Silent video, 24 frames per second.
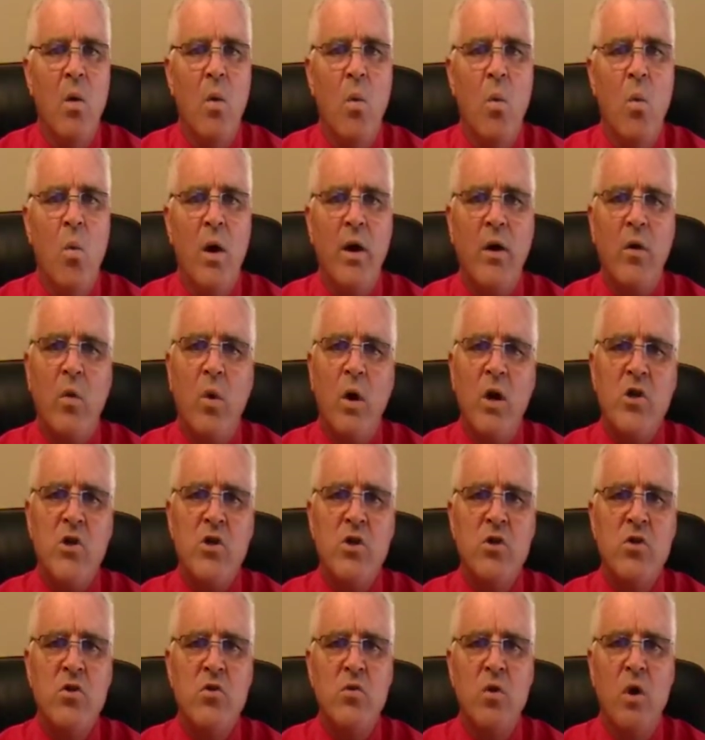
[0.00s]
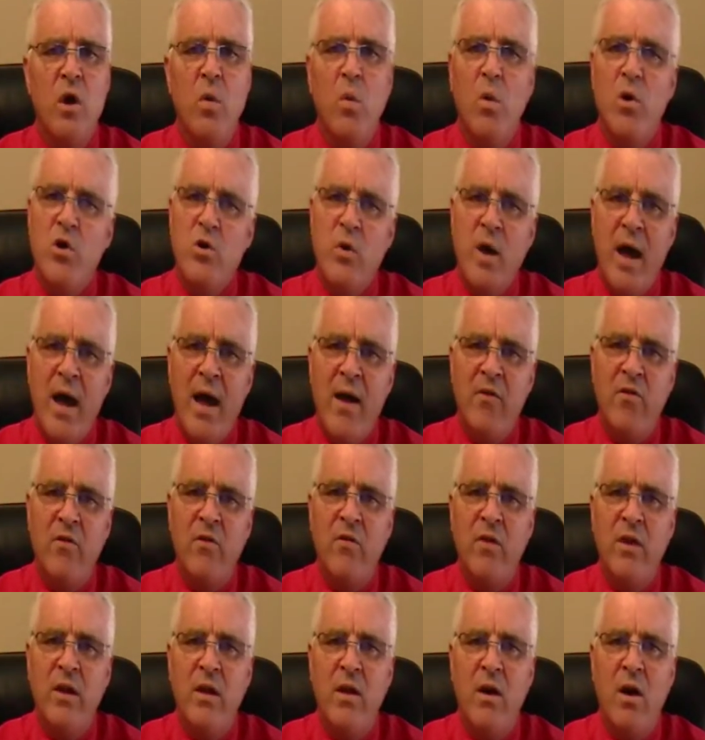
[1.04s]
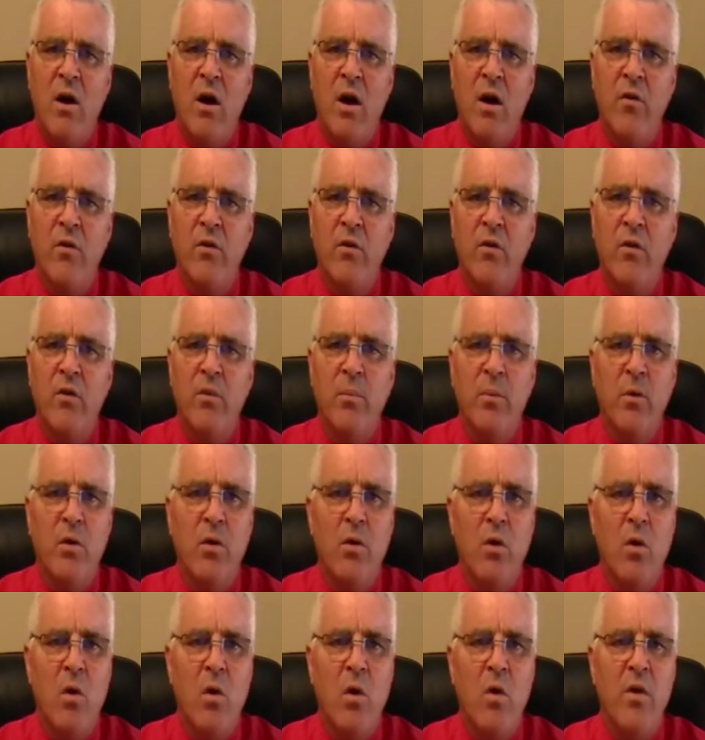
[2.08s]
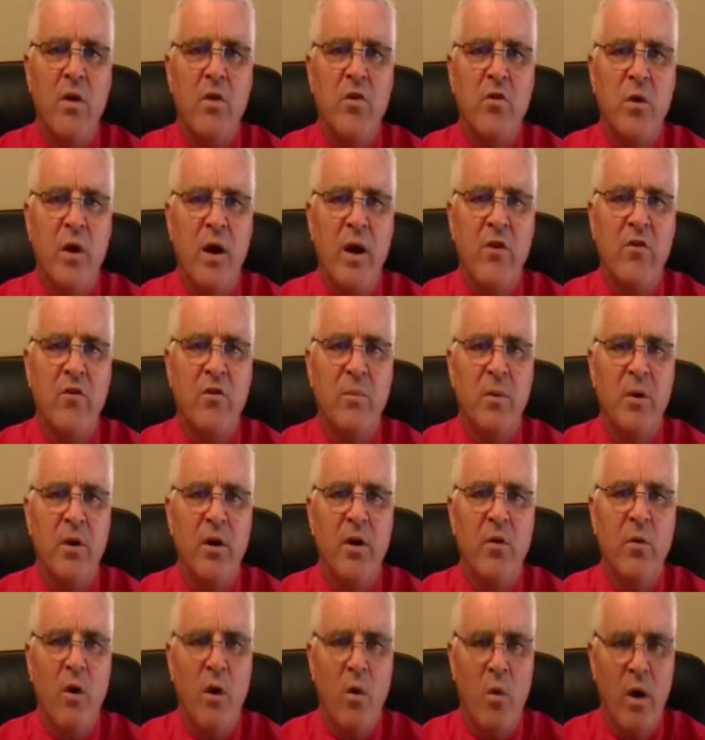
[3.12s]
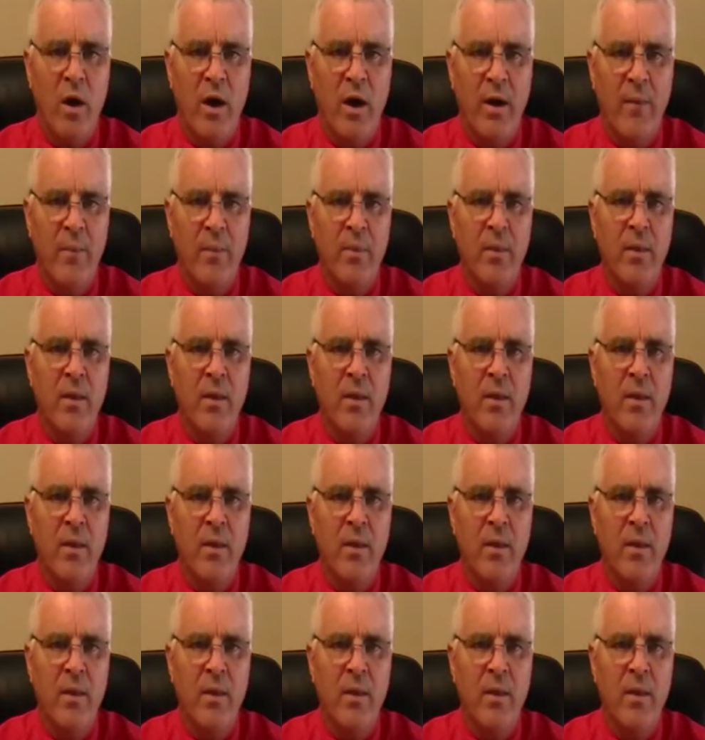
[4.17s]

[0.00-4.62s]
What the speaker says: What questions would you ask of the author of the book on the Trans-Siberian Railway?